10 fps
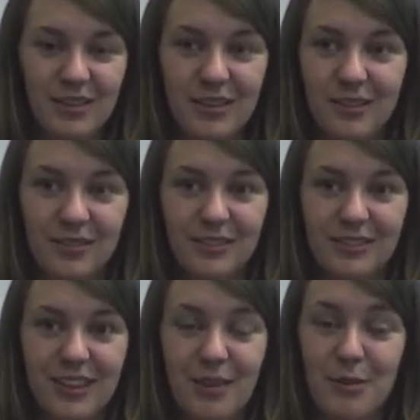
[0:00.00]

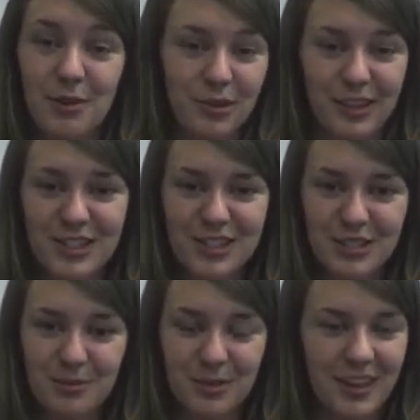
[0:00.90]
am in a
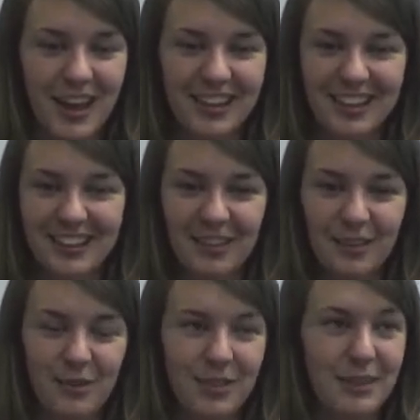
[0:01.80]
relationship with God? Like,
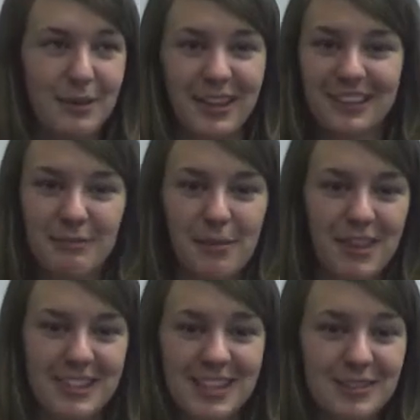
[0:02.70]
you think about, like, maybe
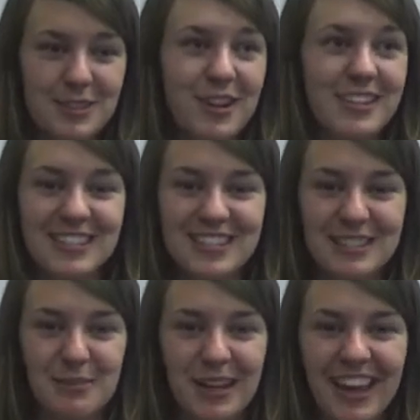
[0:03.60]
that sounds crazy to
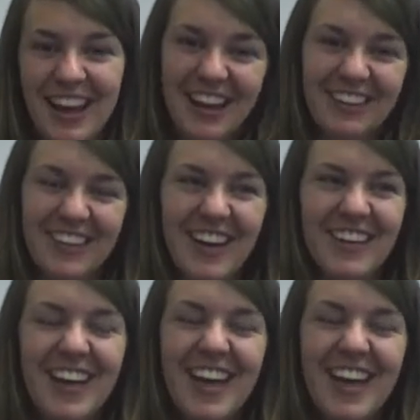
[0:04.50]
somebody. I don't know.